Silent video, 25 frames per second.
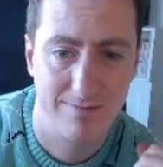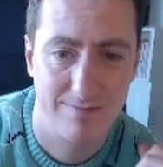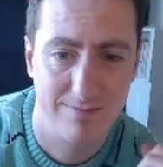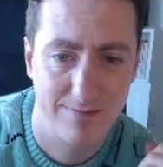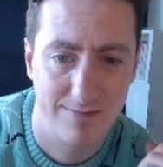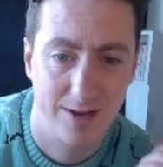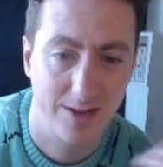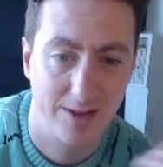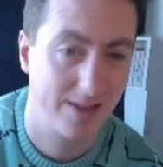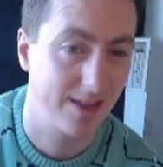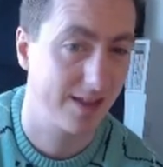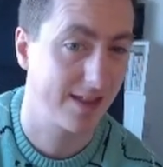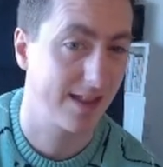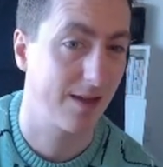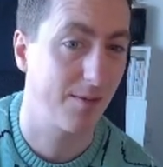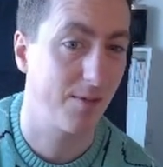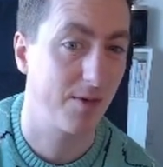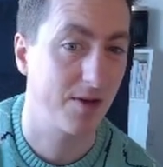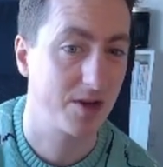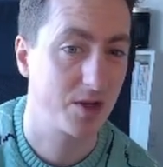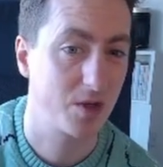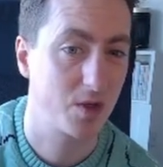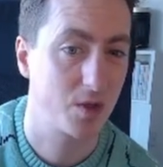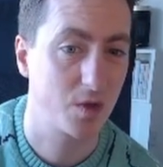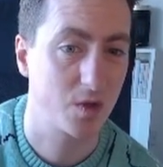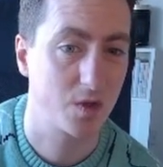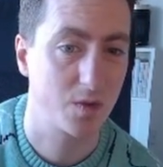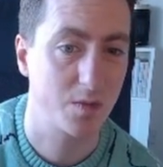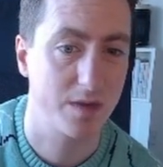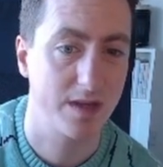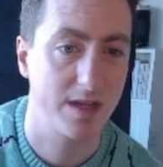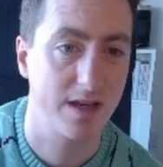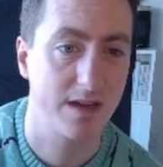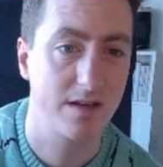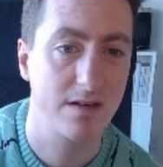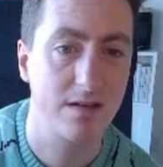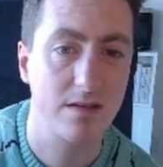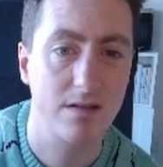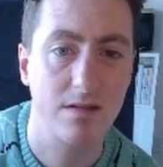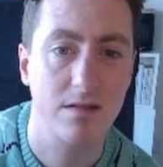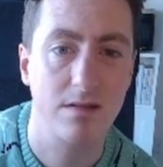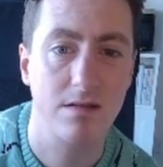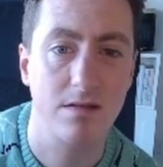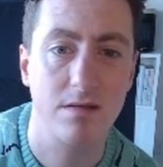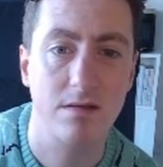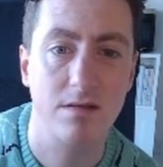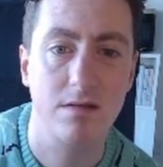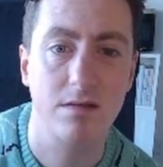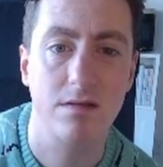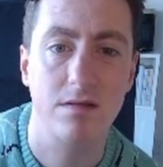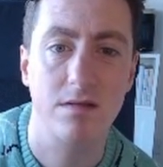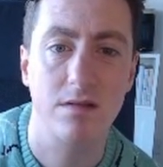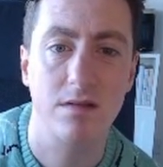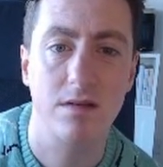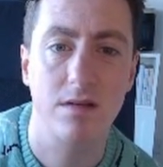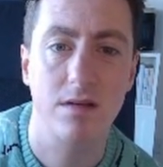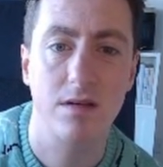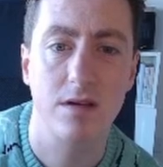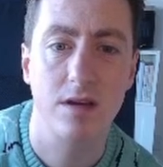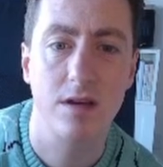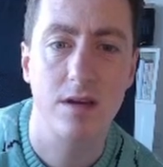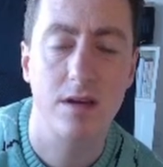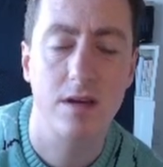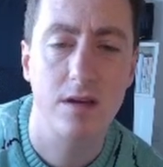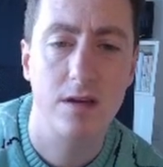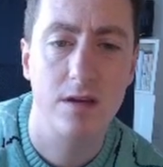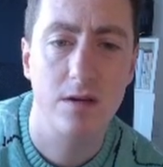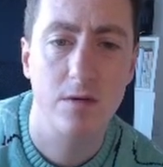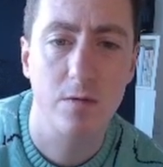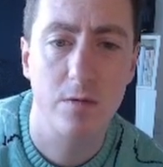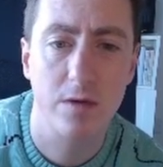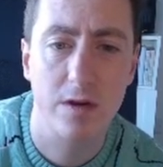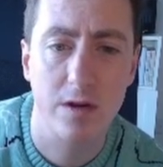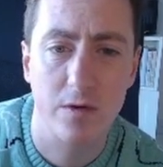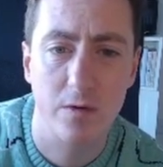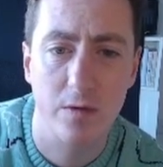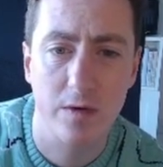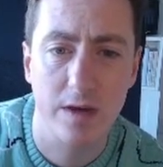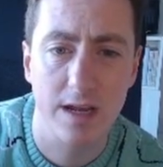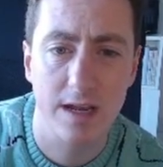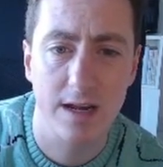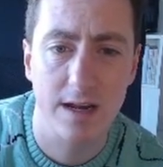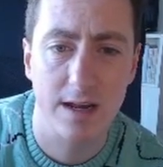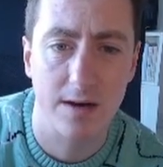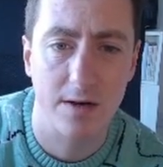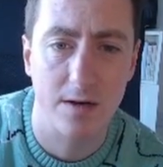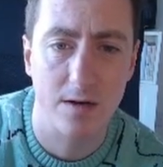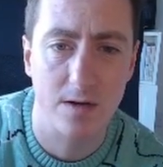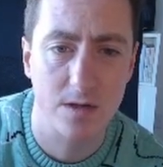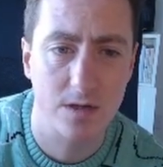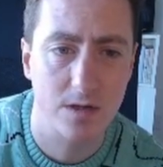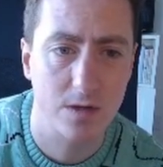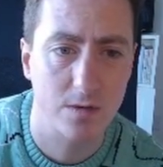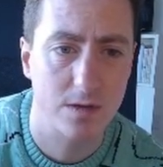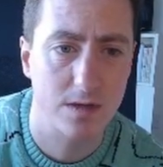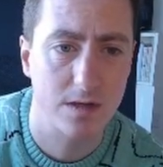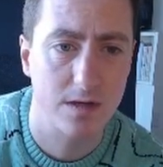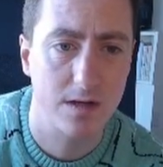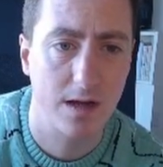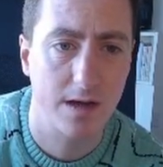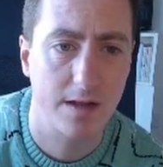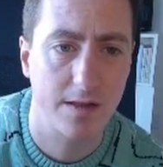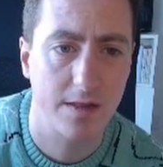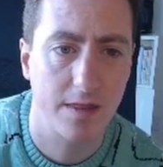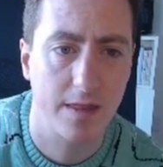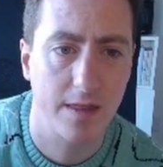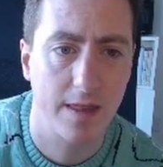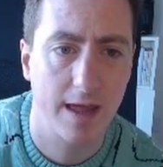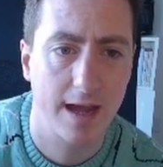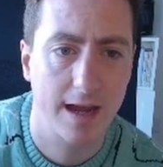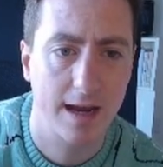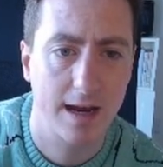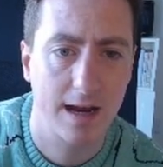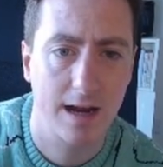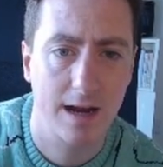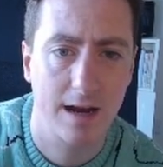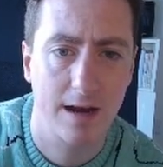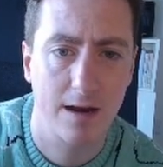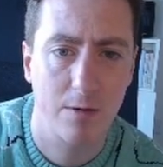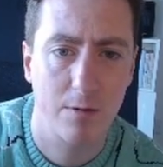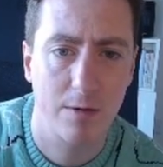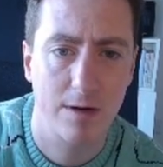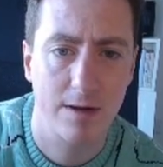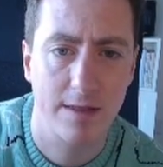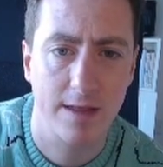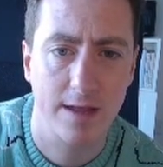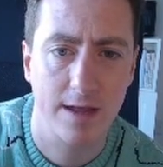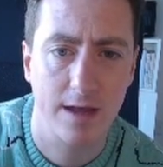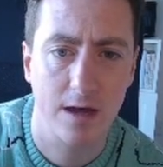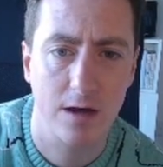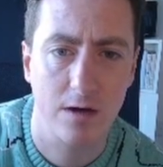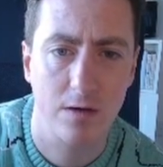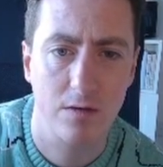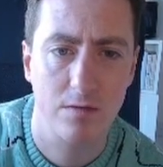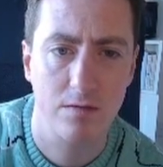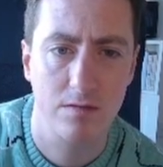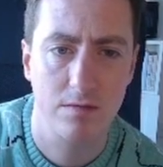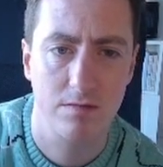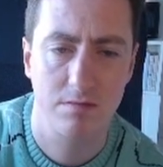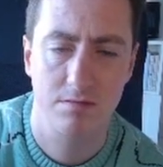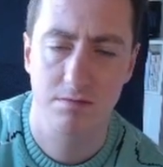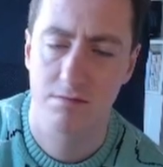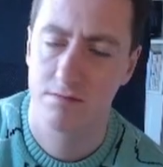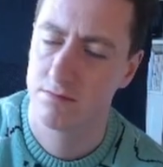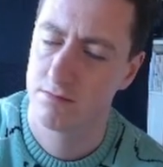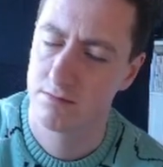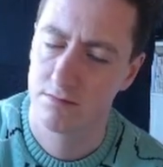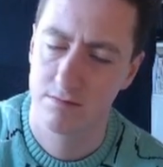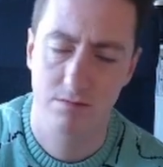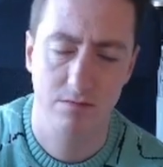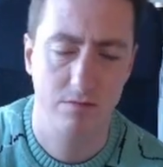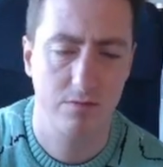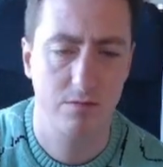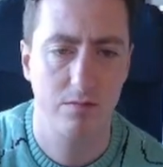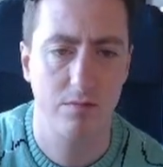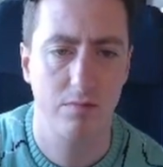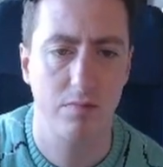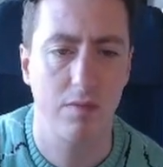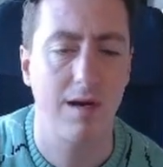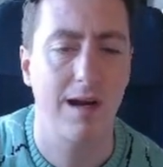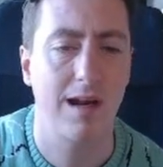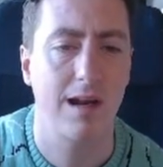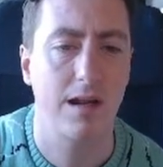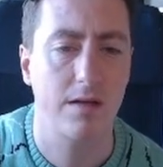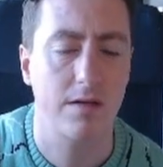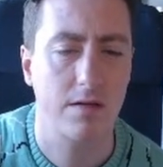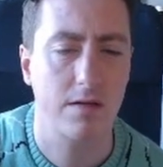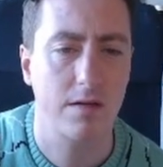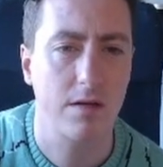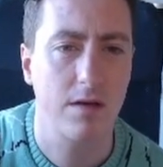I think that might just be it. Win a queen, and also it's not that clear where they go. Brilliant.